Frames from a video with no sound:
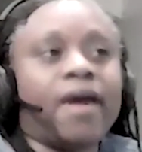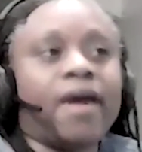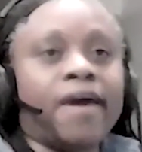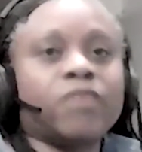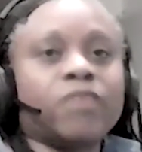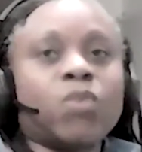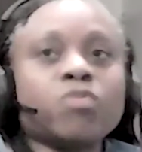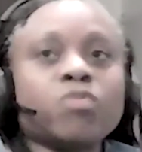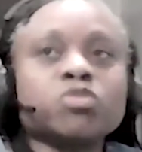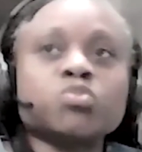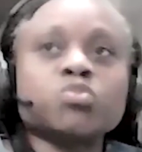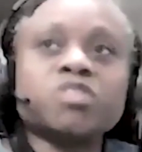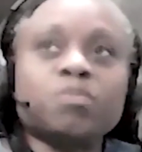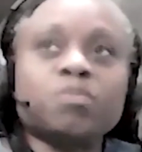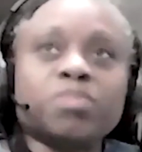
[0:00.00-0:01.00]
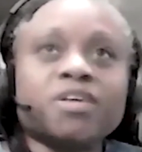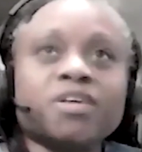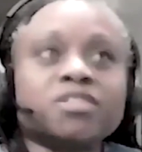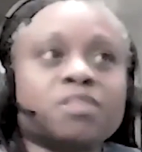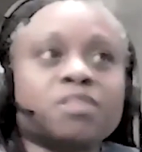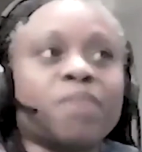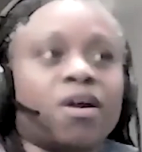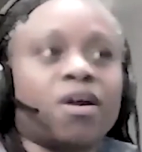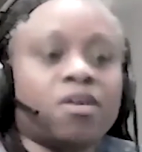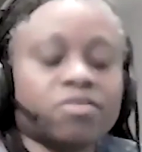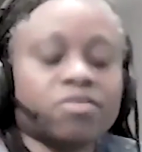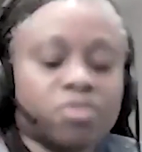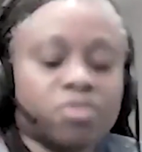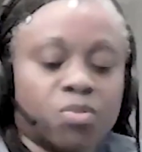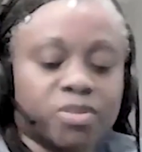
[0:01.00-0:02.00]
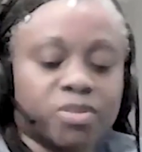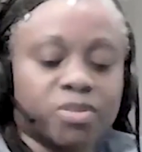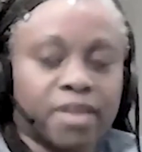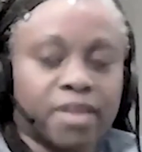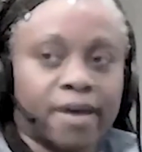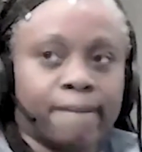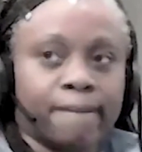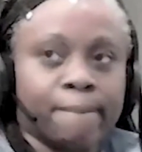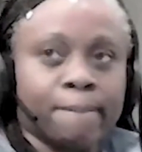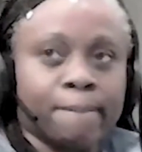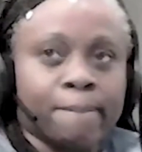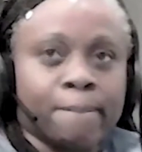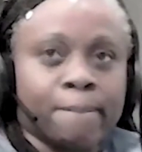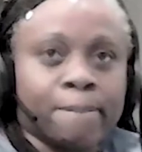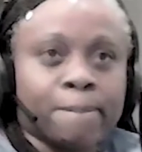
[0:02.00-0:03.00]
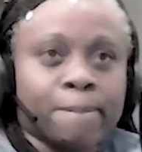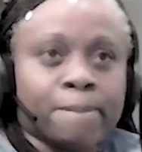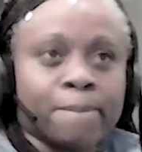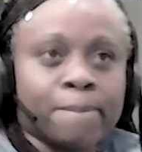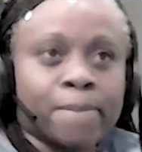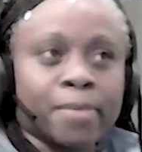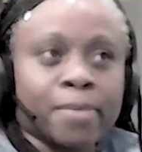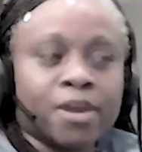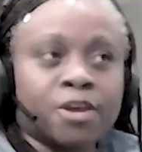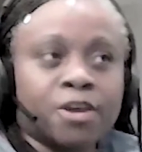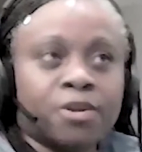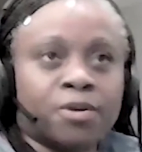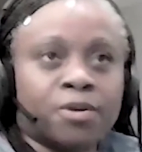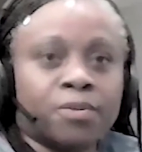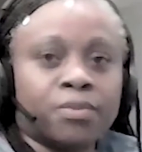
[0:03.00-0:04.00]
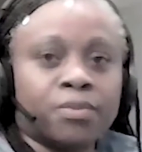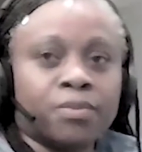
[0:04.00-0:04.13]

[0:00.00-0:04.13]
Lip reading: And what was really placed on my heart though was that, you know,